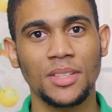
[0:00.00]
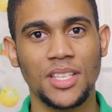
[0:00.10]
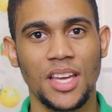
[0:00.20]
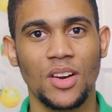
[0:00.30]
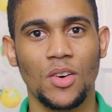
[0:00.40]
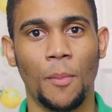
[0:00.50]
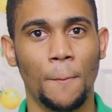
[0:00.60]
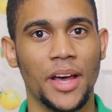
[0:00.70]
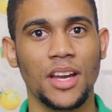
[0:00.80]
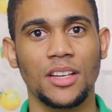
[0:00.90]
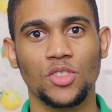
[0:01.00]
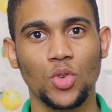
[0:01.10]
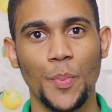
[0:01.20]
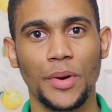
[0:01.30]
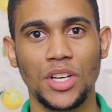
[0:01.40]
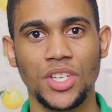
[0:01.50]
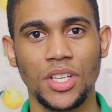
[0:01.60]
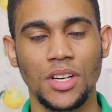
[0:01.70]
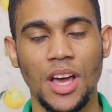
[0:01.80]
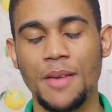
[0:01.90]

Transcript: potato but in a soup version.